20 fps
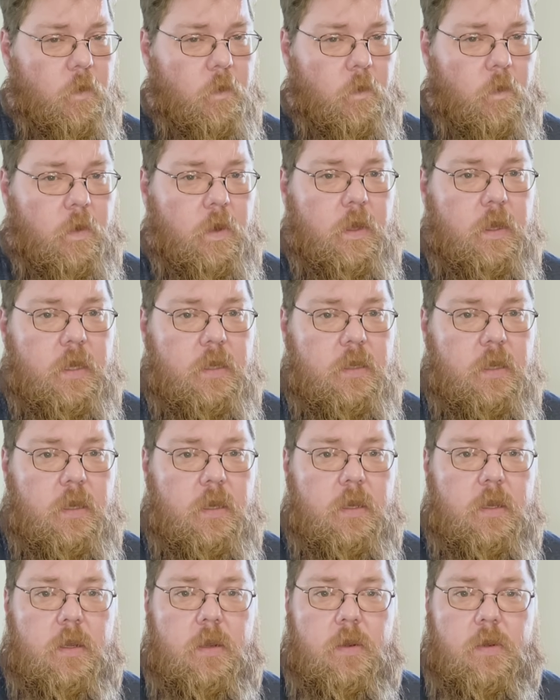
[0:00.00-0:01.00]
Real easy
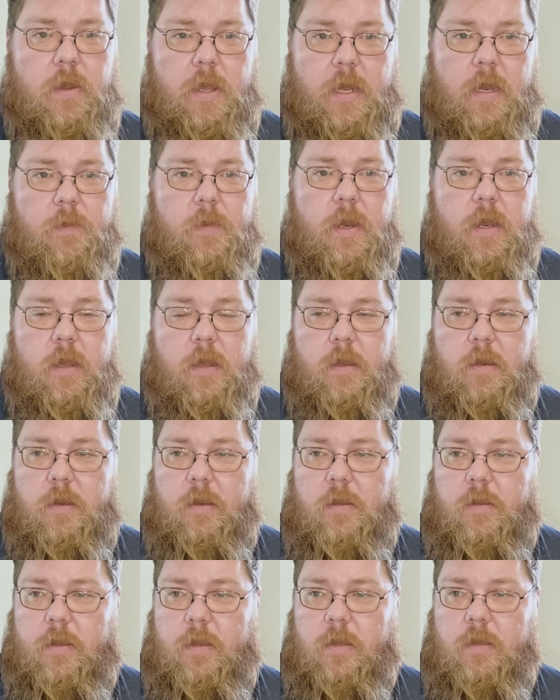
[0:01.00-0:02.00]
to do. Anybody can
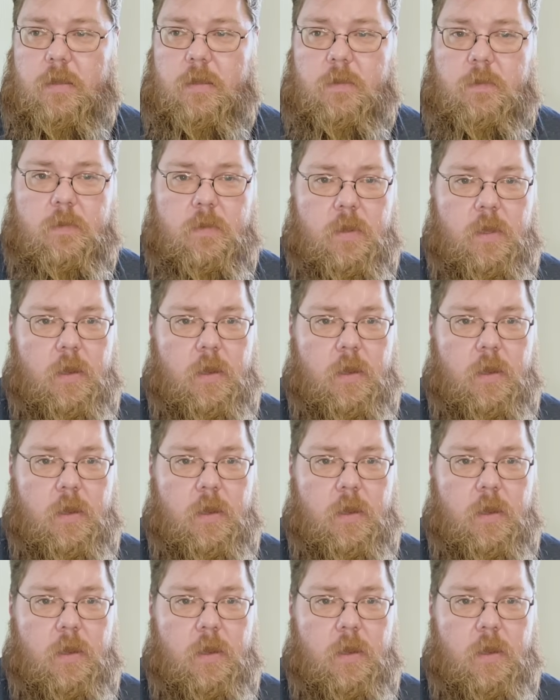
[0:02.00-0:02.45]
do this.